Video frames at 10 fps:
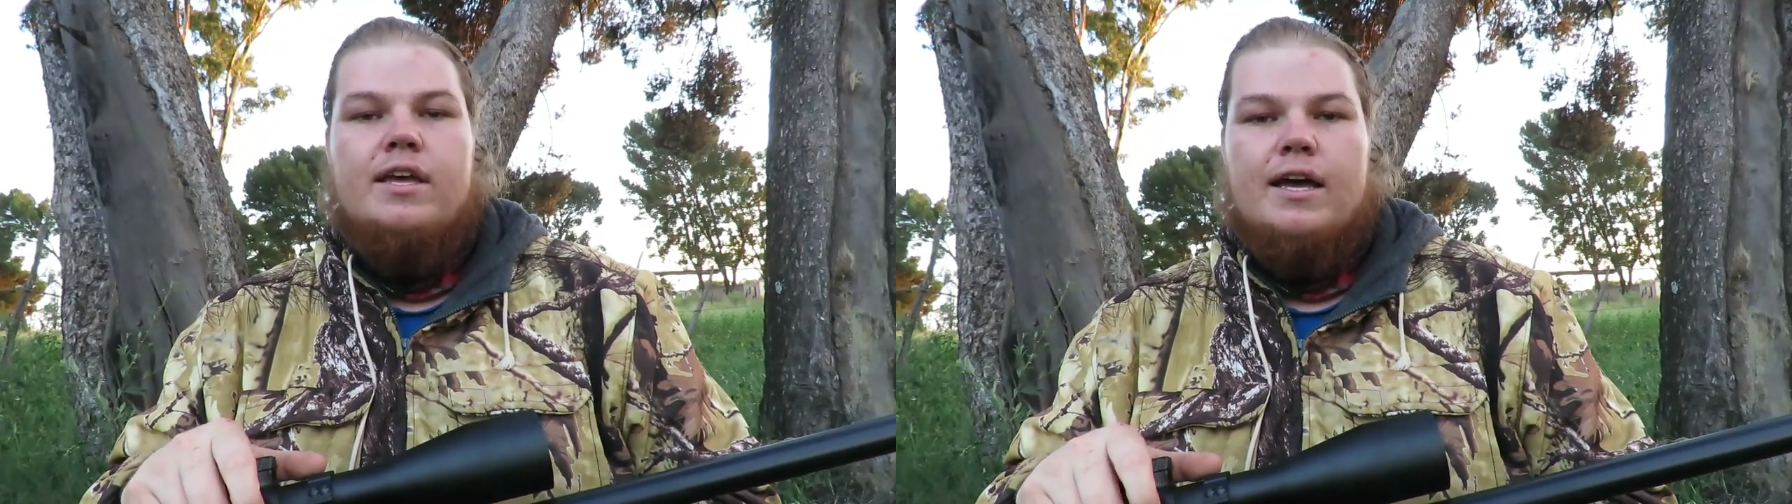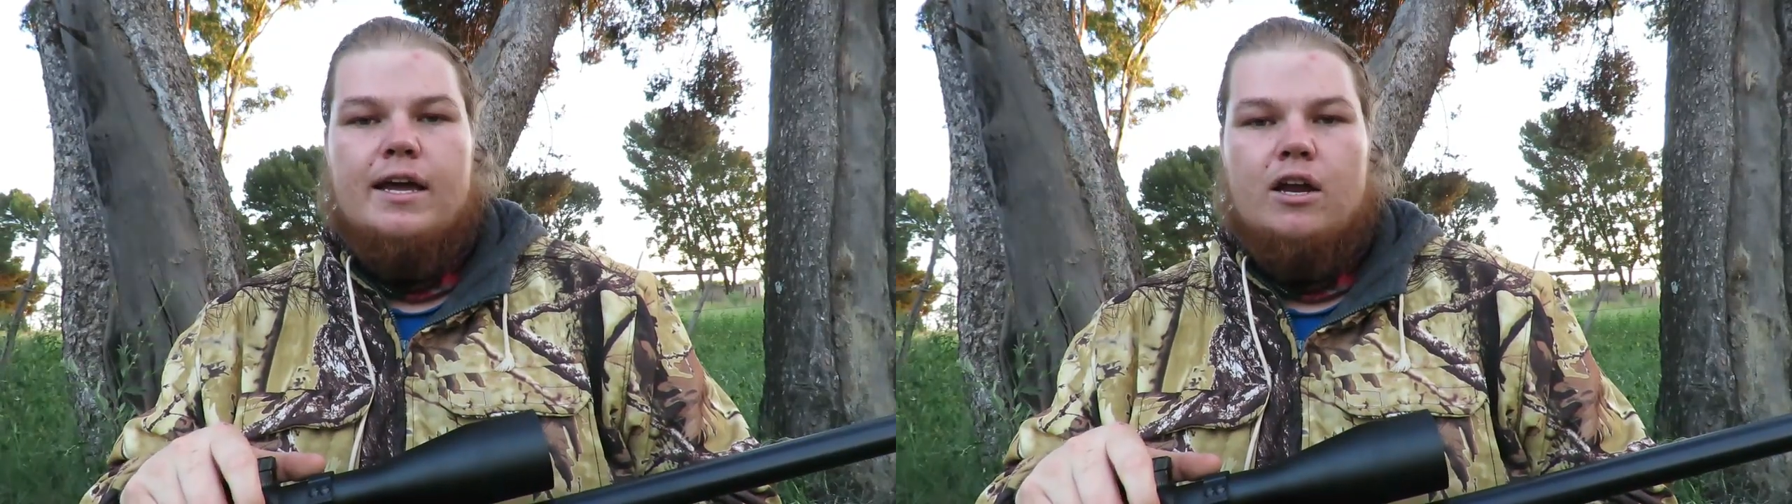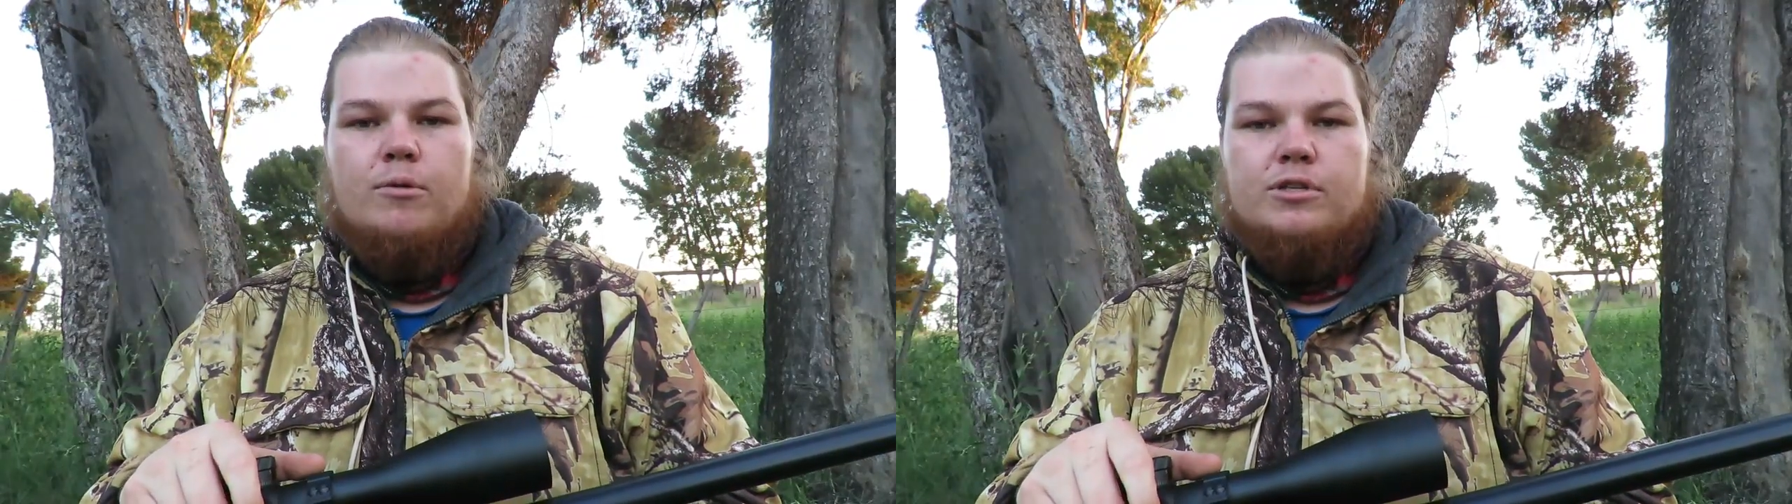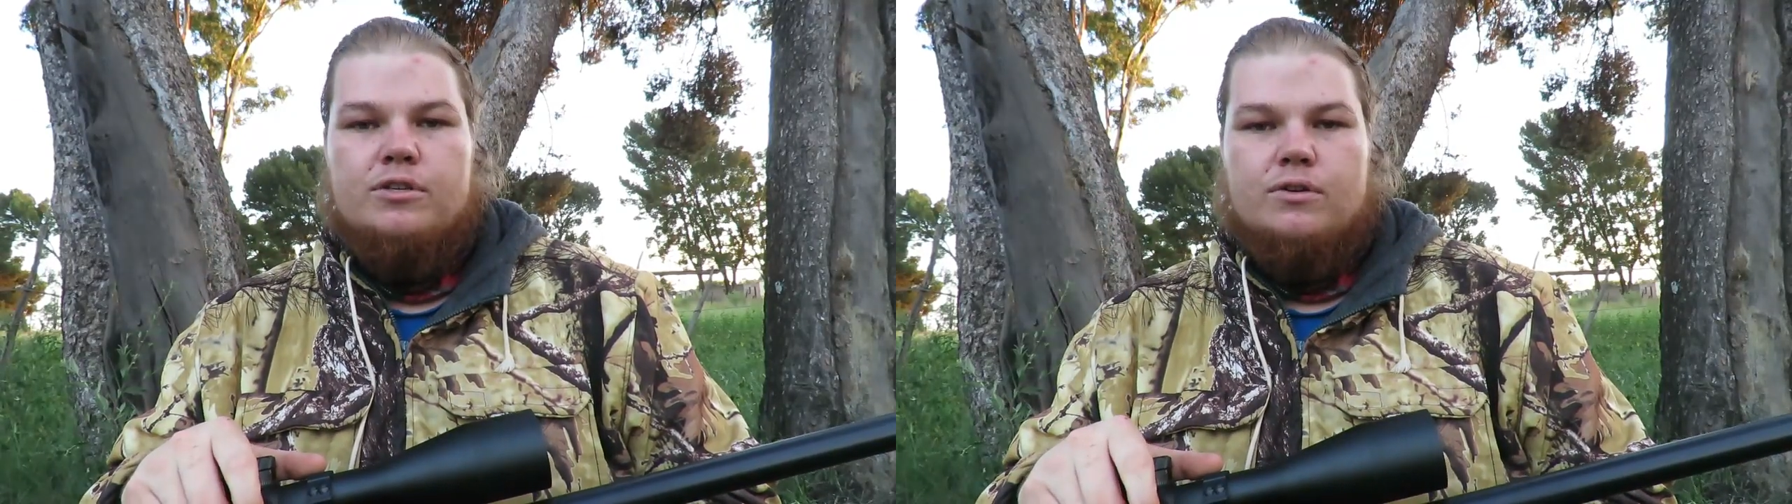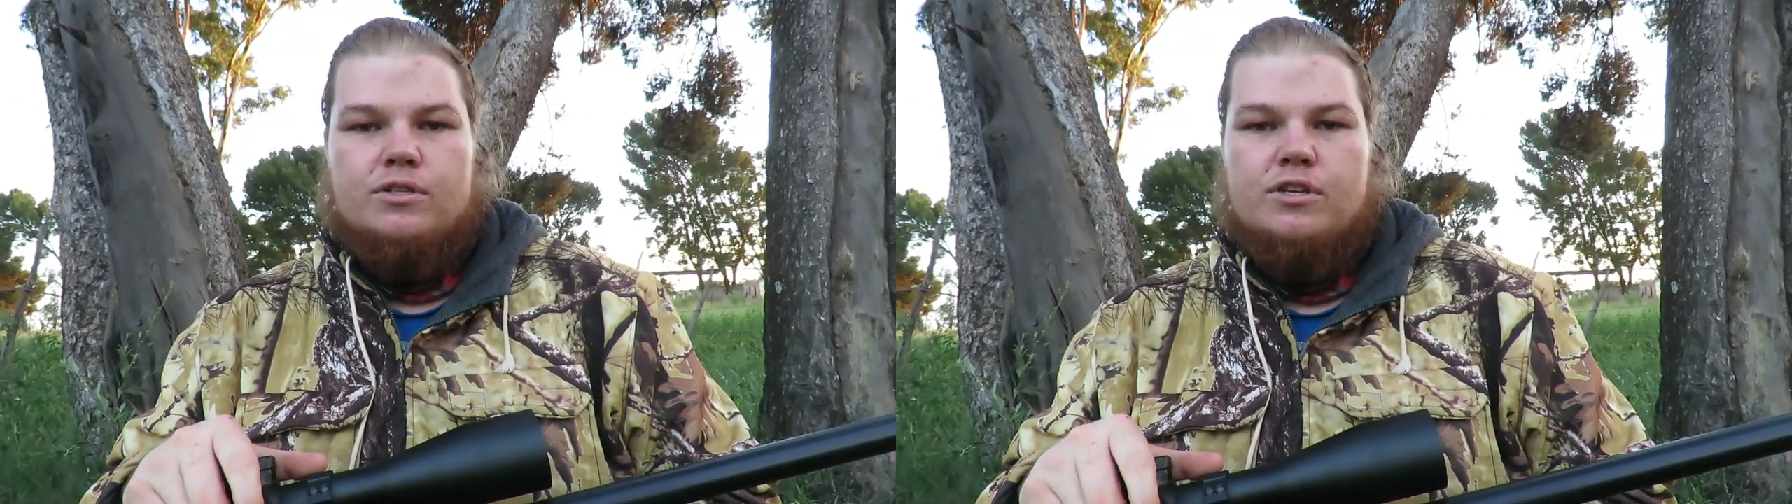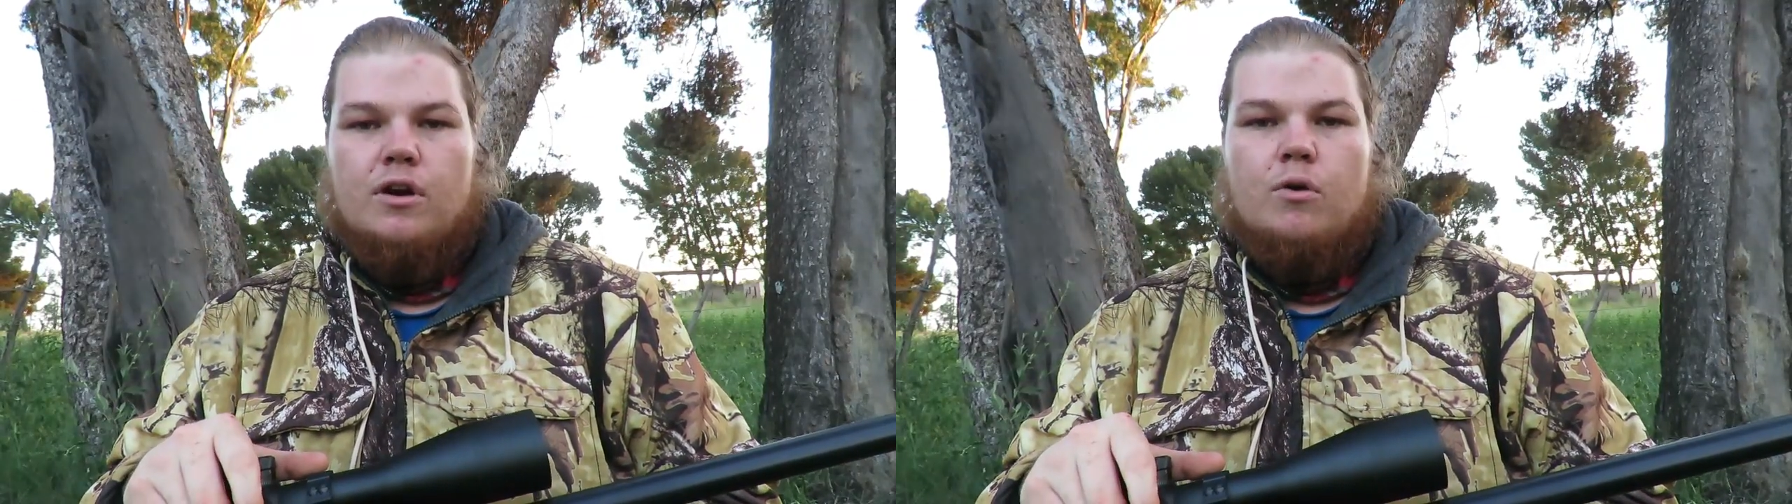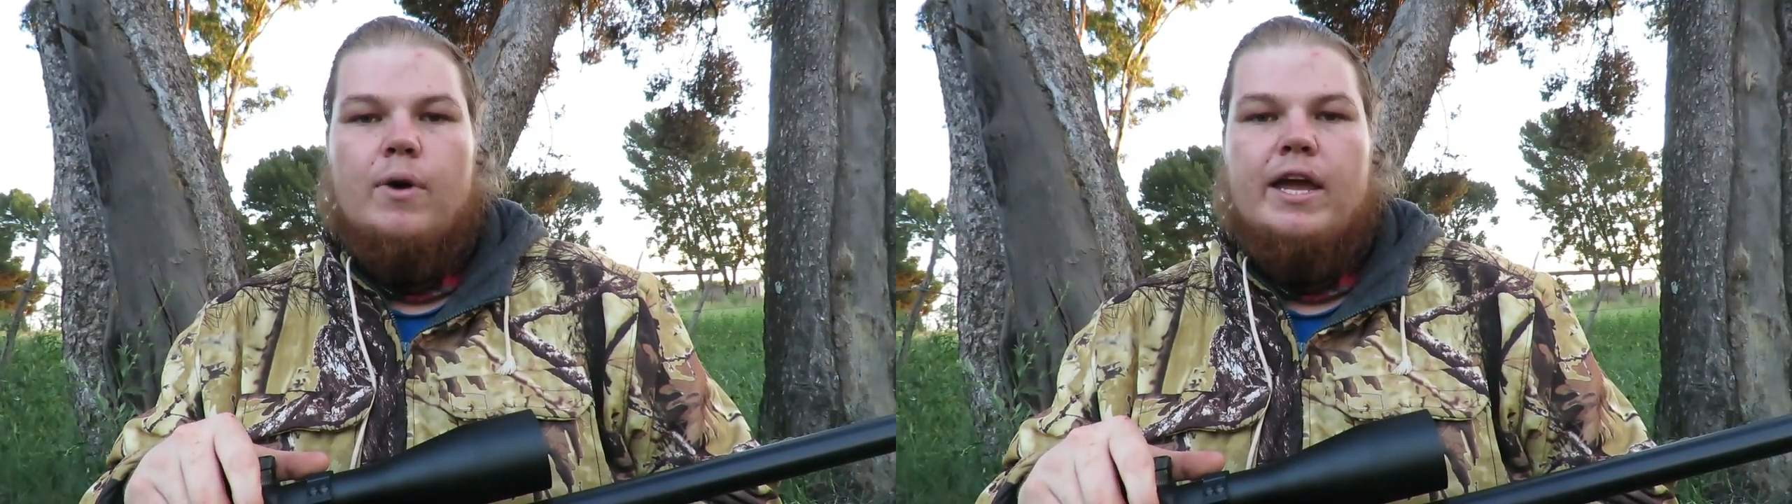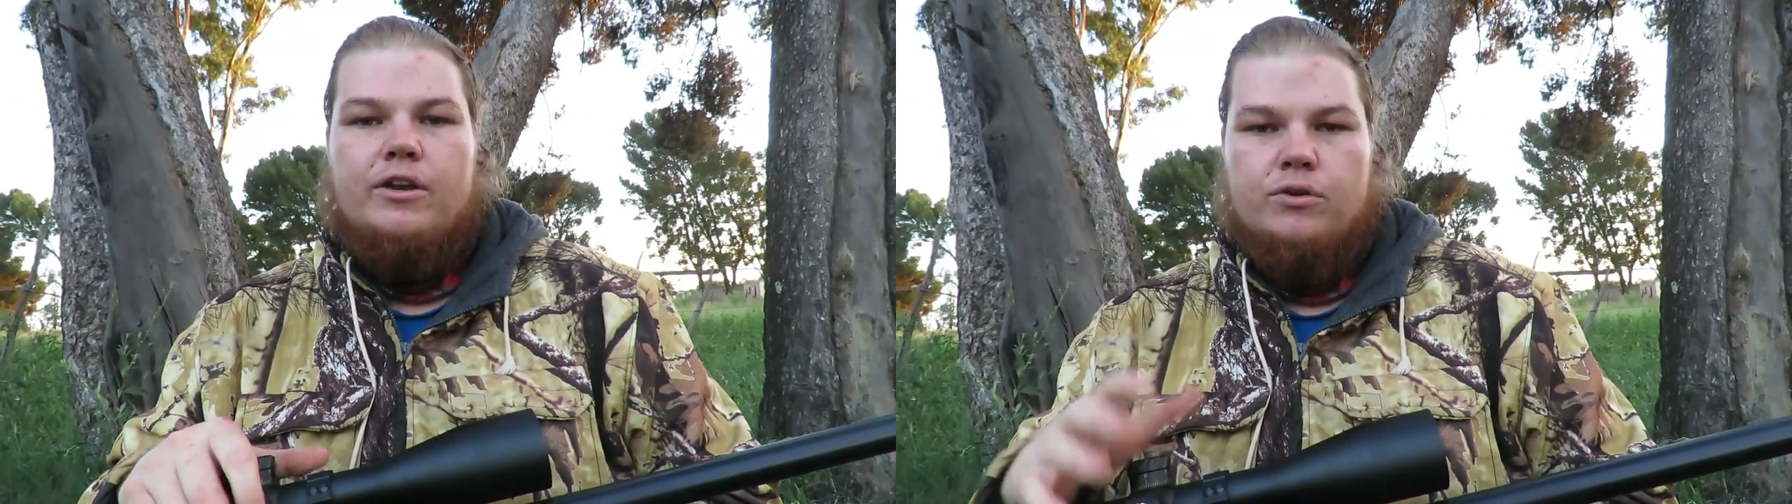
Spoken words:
a kilometer or so away